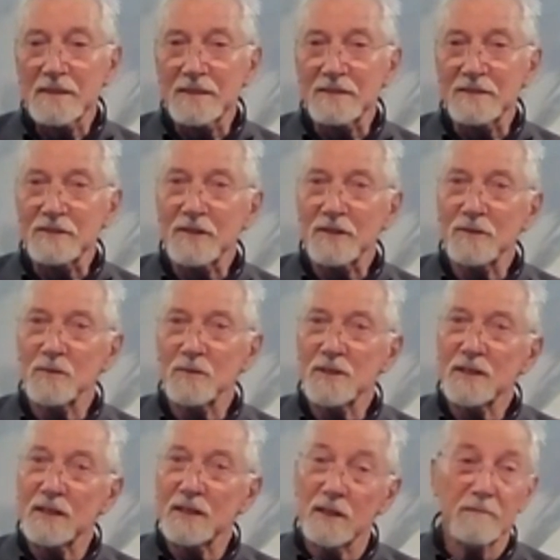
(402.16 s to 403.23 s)
And so
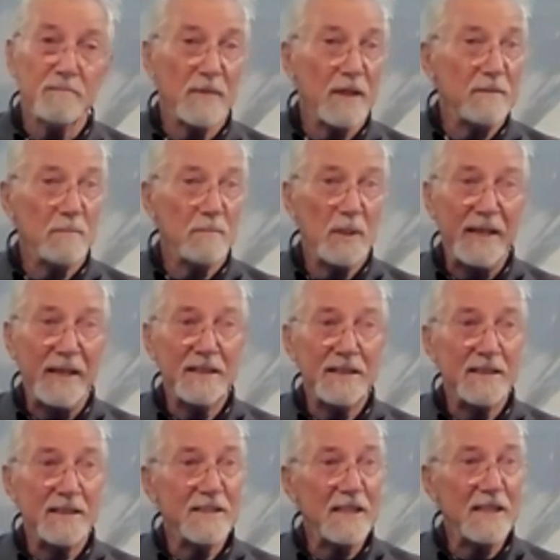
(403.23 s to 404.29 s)
the planet
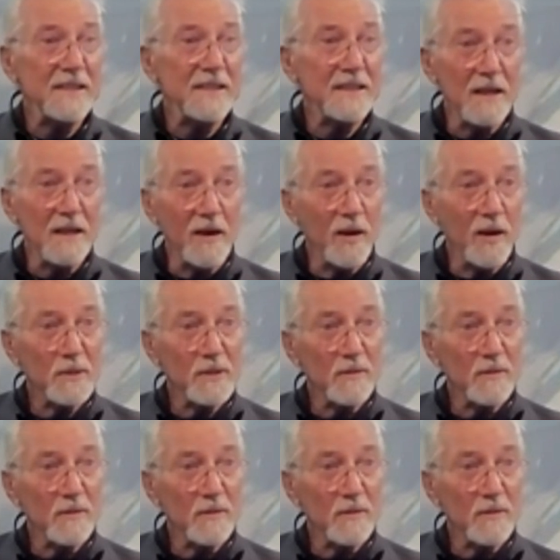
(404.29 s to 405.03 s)
is heating up.